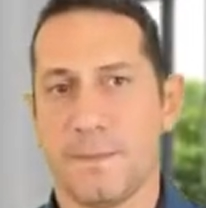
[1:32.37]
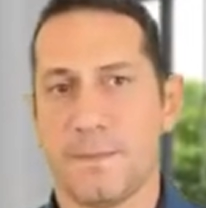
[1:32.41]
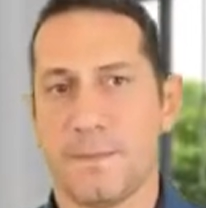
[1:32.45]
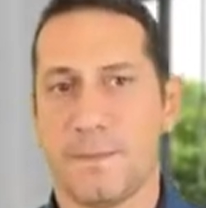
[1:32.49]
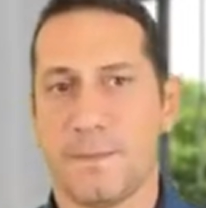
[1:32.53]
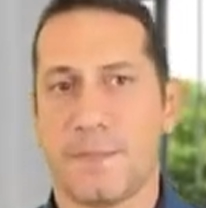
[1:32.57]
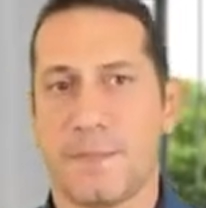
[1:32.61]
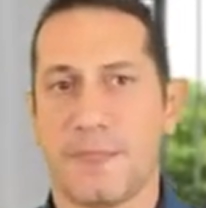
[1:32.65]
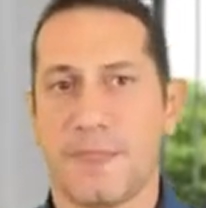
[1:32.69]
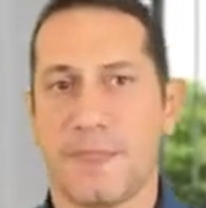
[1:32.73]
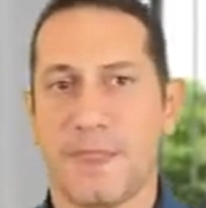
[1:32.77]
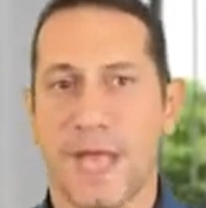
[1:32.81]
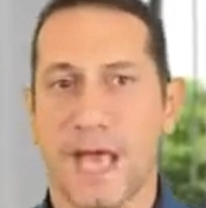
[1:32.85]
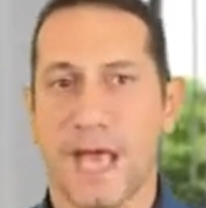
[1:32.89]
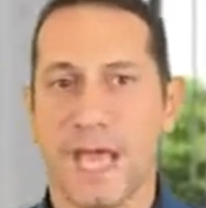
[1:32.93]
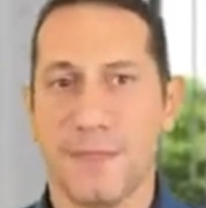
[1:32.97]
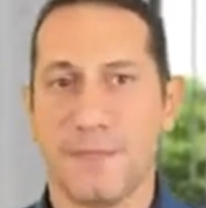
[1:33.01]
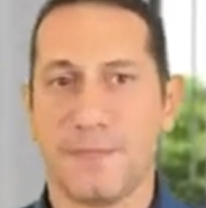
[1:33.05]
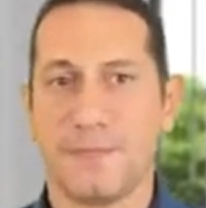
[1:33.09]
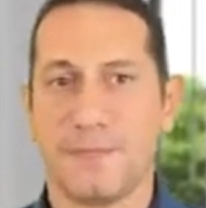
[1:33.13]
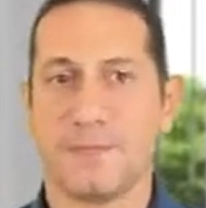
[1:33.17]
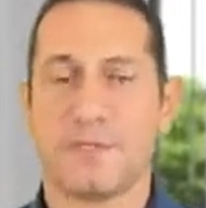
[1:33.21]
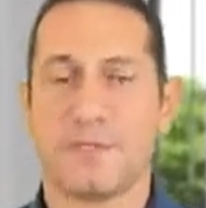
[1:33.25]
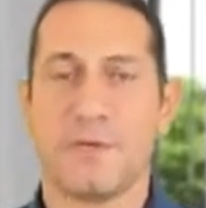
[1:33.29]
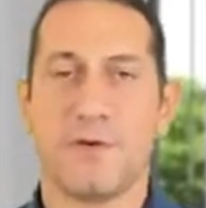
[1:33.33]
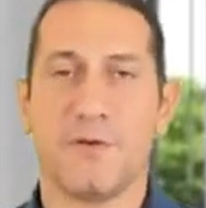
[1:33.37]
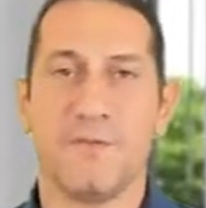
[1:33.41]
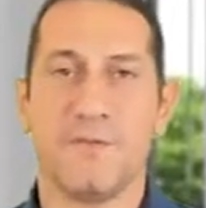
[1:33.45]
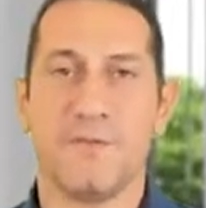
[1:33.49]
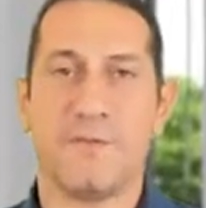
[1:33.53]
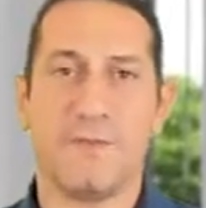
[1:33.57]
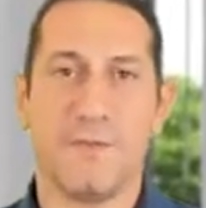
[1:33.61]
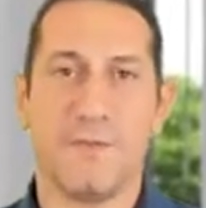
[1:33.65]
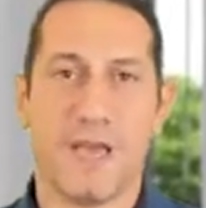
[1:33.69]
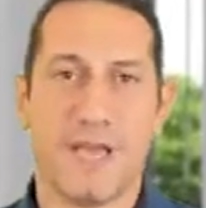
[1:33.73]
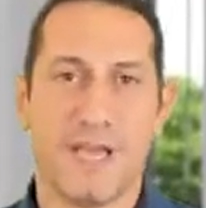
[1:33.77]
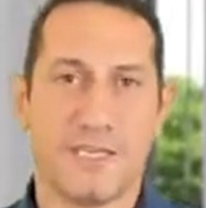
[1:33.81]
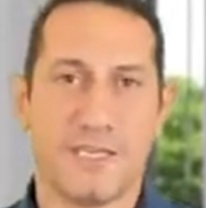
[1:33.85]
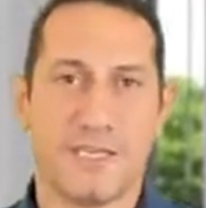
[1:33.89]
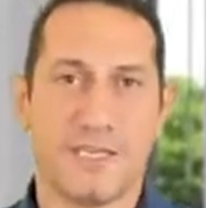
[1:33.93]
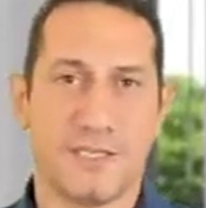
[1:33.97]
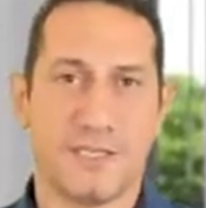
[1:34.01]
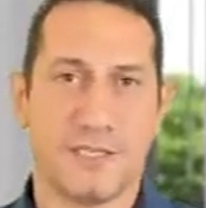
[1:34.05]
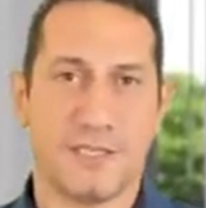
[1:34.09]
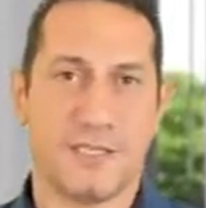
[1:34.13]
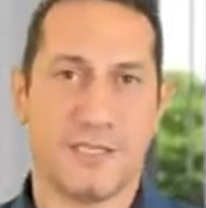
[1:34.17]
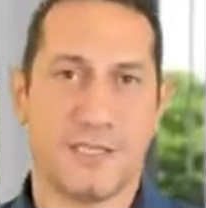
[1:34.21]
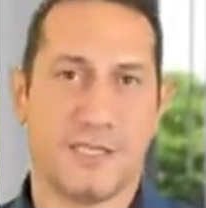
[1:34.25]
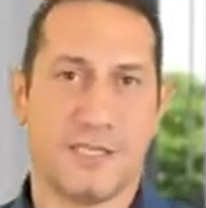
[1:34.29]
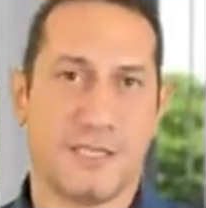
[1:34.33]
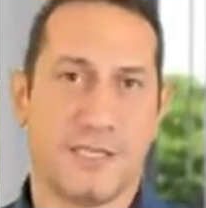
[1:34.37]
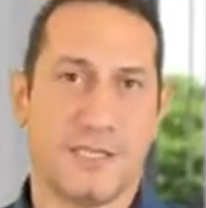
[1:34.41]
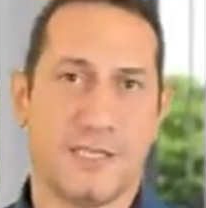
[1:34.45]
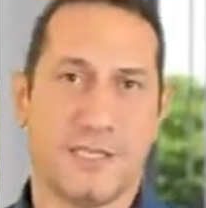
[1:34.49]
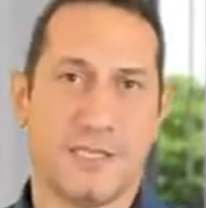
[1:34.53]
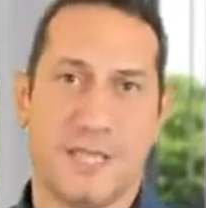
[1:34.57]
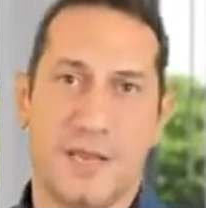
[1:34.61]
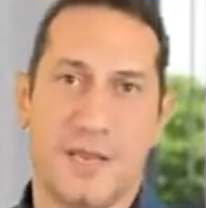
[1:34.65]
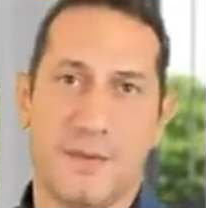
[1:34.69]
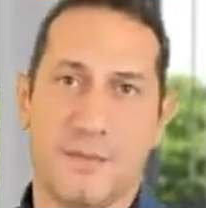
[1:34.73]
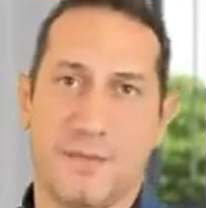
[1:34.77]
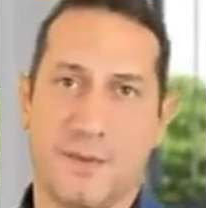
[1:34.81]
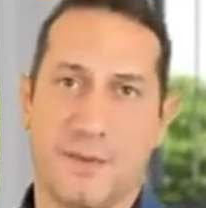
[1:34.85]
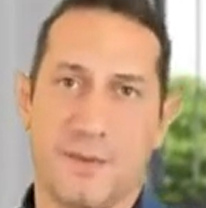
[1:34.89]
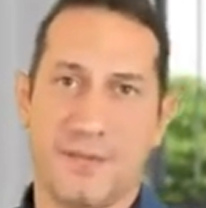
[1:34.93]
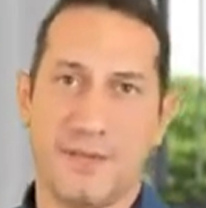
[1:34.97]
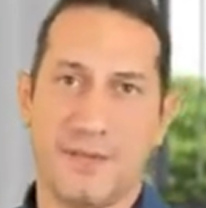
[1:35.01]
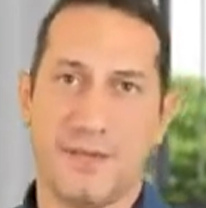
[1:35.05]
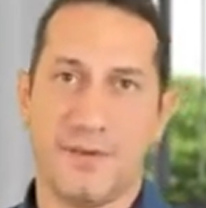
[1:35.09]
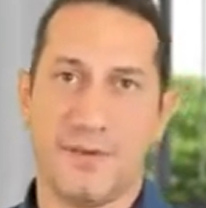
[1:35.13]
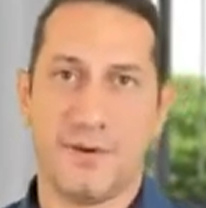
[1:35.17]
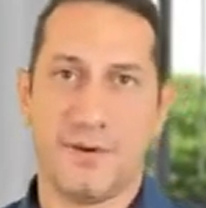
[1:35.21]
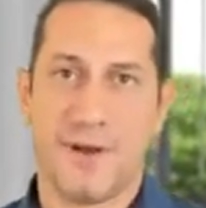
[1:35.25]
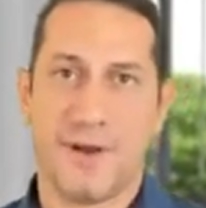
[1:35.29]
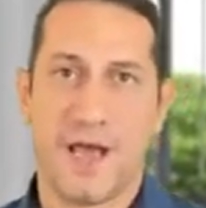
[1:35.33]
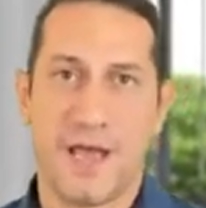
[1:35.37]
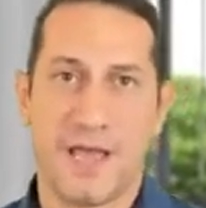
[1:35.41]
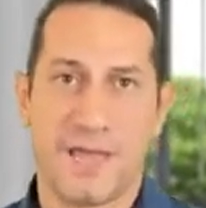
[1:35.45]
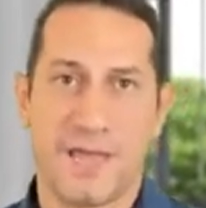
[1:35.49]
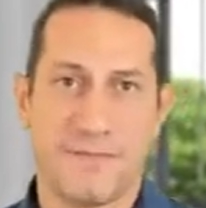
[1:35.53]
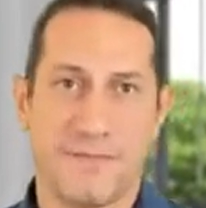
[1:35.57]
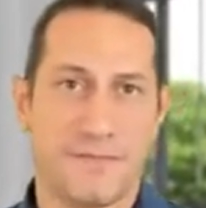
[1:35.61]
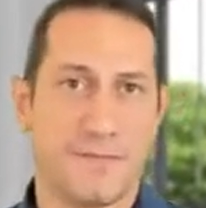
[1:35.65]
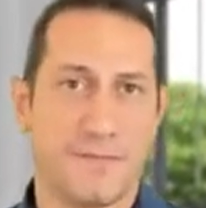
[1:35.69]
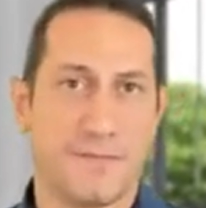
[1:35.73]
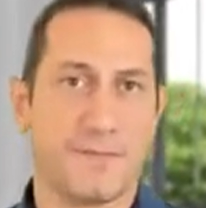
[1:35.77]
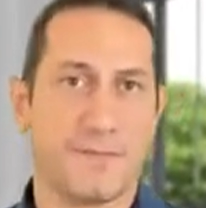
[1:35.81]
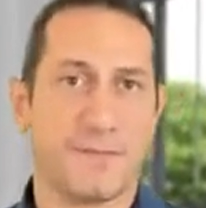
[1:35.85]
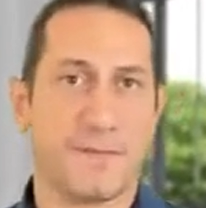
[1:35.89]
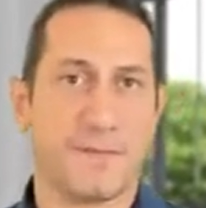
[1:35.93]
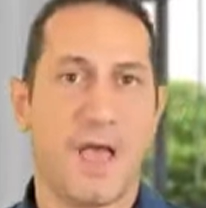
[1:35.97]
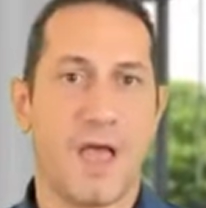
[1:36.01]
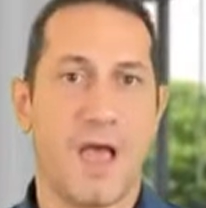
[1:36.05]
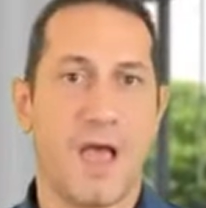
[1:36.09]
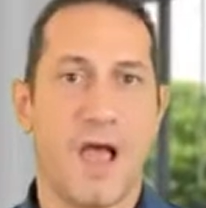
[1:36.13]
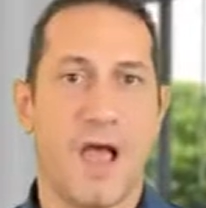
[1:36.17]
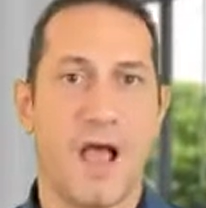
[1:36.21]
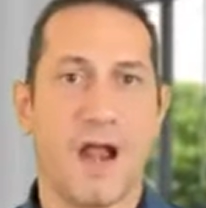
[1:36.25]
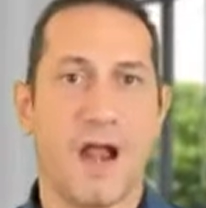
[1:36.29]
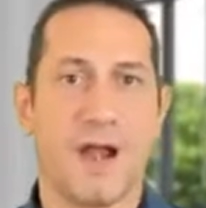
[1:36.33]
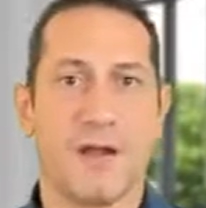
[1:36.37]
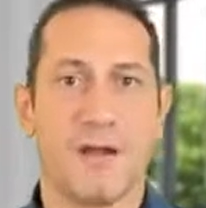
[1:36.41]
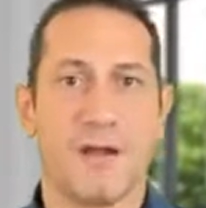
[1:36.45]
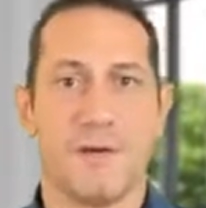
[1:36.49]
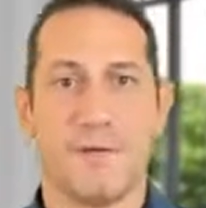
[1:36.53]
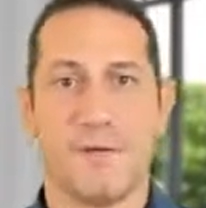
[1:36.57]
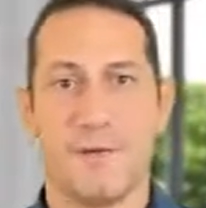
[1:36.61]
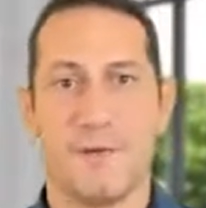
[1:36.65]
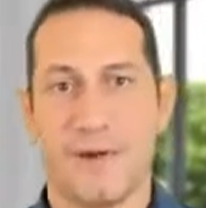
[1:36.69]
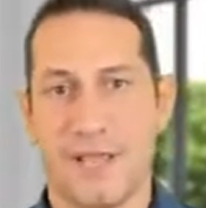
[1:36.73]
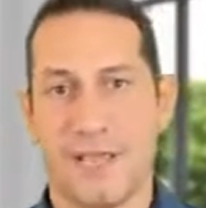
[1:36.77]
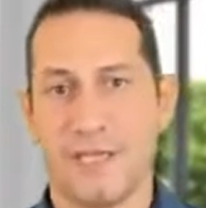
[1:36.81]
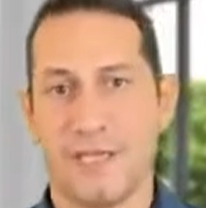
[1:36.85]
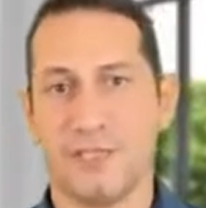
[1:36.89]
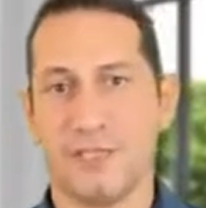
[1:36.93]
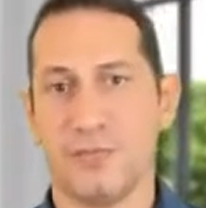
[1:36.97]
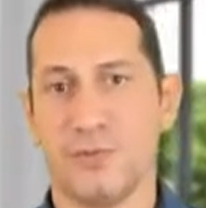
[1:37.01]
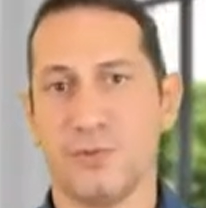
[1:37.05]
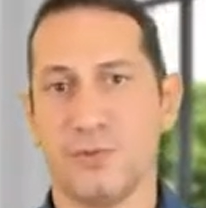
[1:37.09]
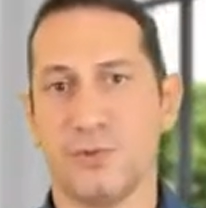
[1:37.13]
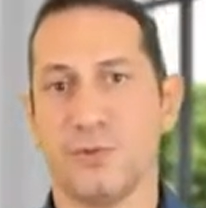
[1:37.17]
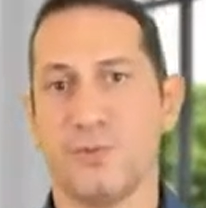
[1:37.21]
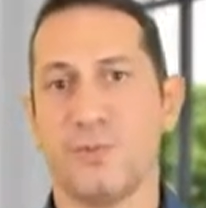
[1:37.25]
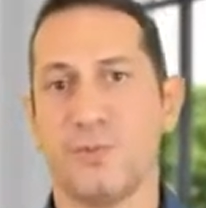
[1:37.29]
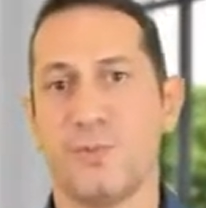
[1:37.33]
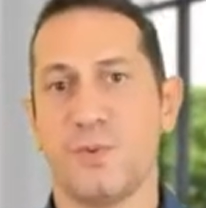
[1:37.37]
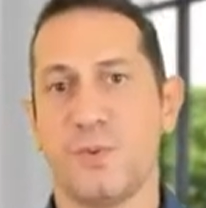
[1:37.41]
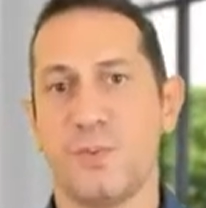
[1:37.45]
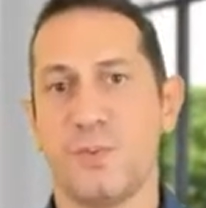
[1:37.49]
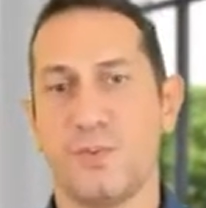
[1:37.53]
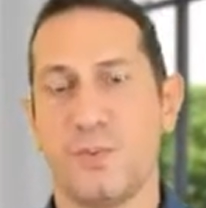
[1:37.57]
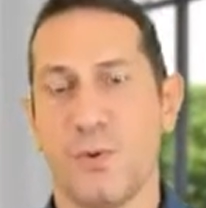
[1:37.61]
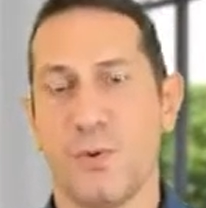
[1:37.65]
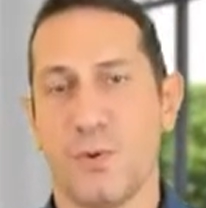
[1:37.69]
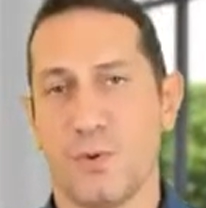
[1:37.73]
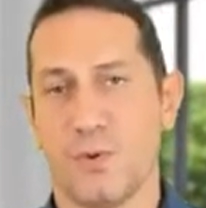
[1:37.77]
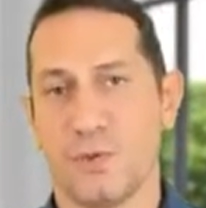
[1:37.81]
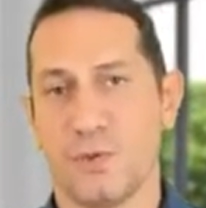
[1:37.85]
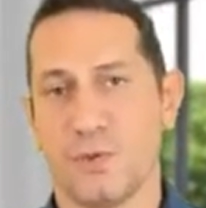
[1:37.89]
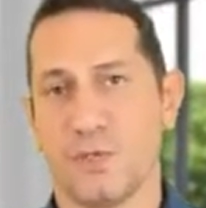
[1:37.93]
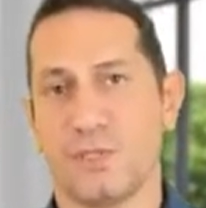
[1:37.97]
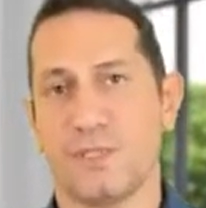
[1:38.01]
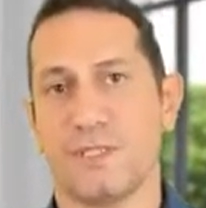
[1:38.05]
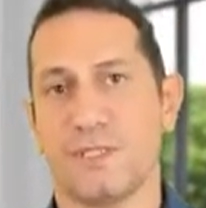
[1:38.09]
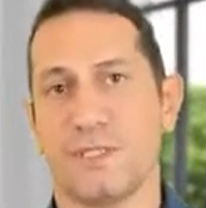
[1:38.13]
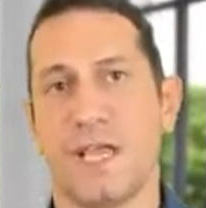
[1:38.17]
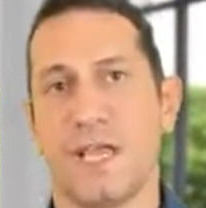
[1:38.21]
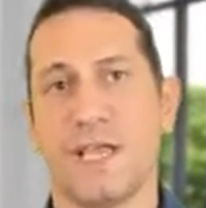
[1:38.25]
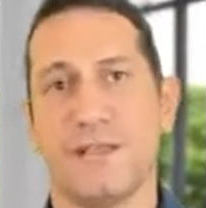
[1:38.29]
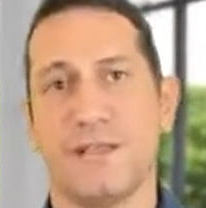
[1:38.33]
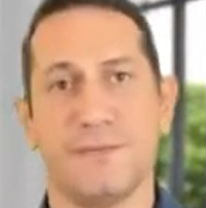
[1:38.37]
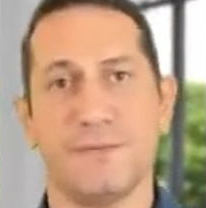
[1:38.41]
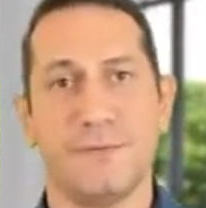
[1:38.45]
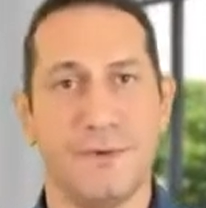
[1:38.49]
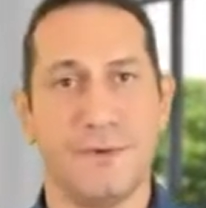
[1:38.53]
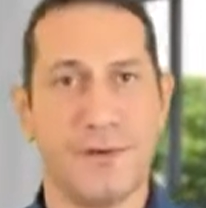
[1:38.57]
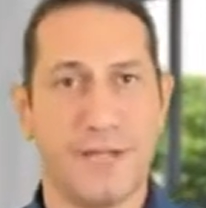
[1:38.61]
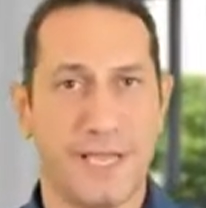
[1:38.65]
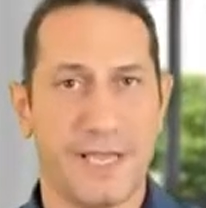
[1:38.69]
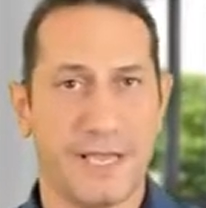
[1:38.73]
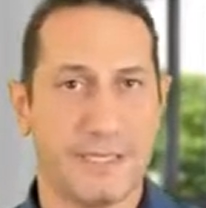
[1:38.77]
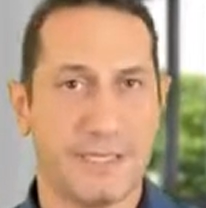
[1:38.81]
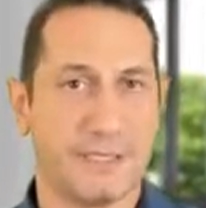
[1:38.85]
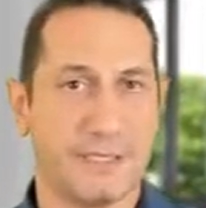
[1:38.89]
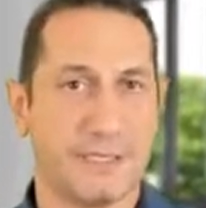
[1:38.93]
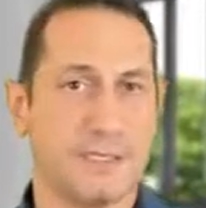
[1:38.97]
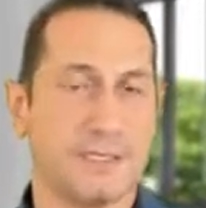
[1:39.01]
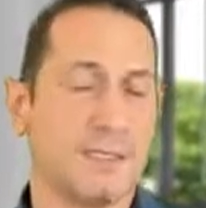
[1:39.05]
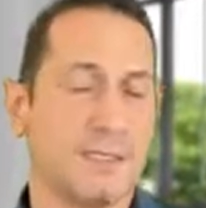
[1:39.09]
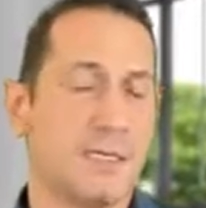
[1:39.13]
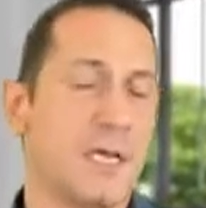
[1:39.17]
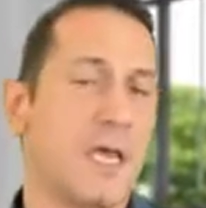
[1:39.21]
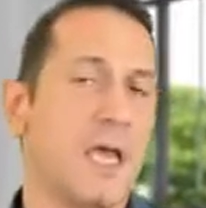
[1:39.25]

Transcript: types of measures that can be derived are ratios, proportions, and rates.